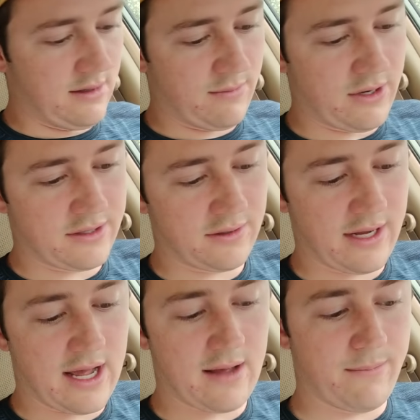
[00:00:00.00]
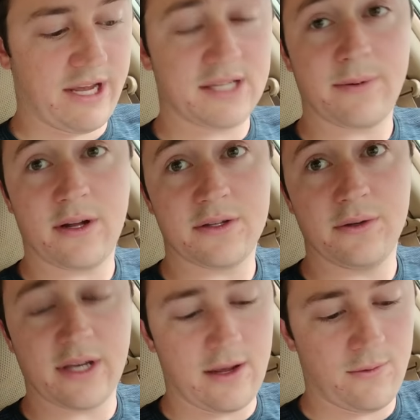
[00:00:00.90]
But also got Baseball
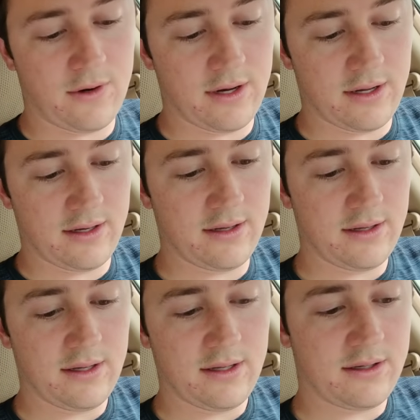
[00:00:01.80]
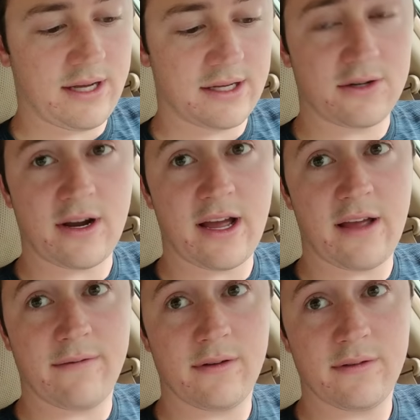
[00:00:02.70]
2K1, Test
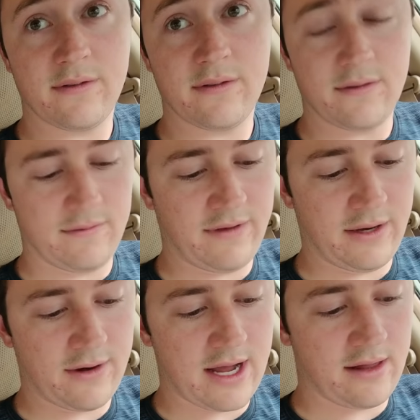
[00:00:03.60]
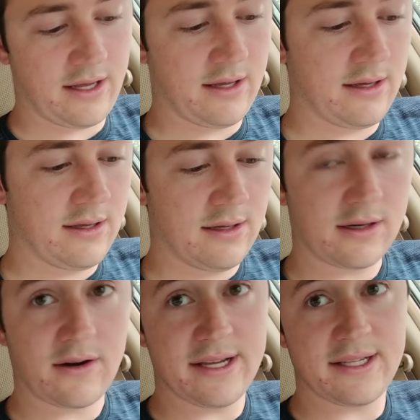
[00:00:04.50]
Drive, V-Rally,
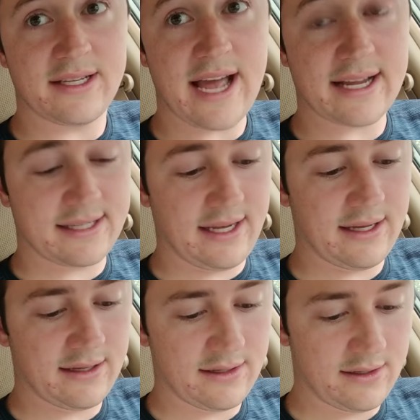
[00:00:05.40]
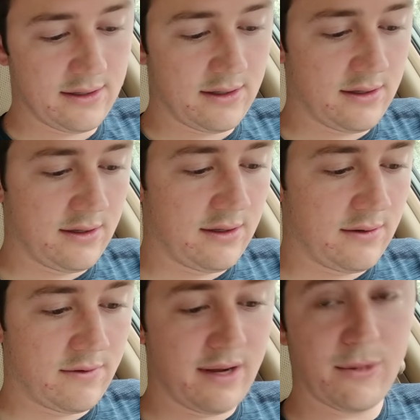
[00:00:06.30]
Crazy Taxi,
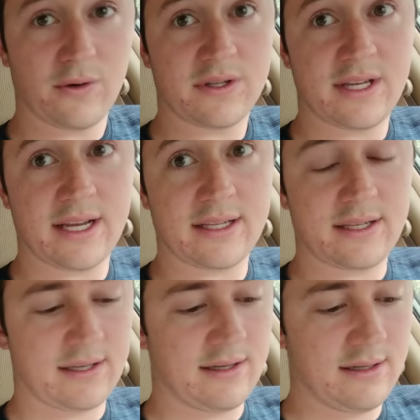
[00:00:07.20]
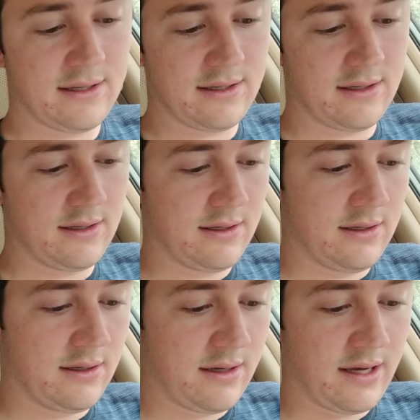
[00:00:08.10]
Rainbow Six,
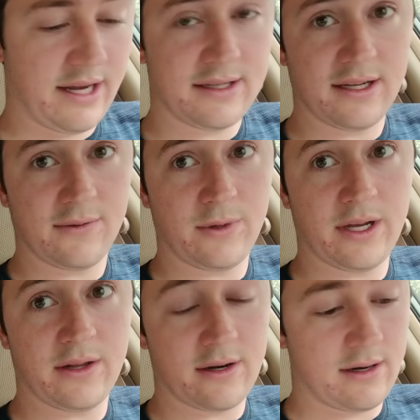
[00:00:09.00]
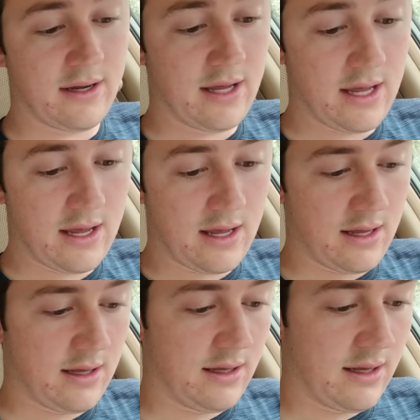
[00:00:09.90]
18 Wheeler,
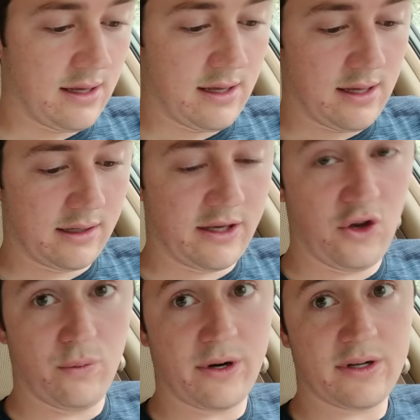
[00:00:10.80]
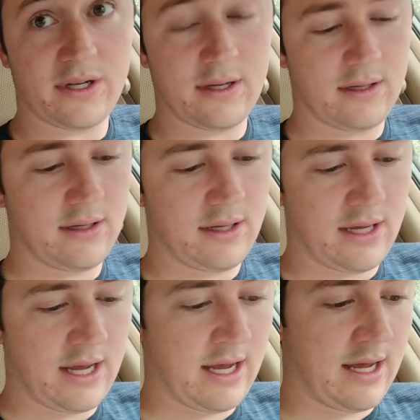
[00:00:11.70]
Q-Bert,
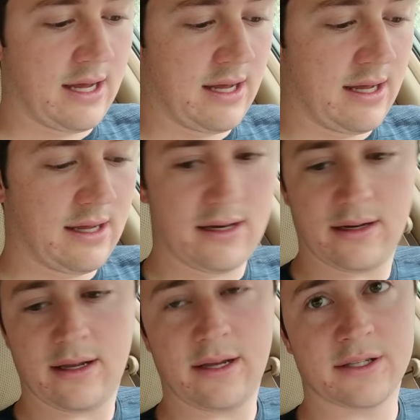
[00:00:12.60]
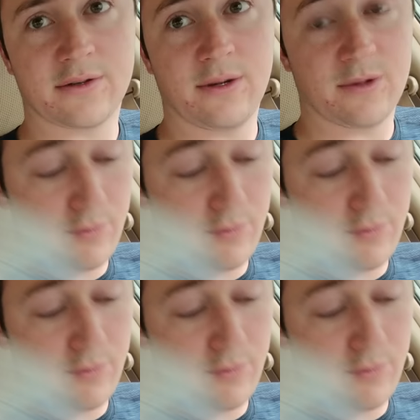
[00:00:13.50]
and Extreme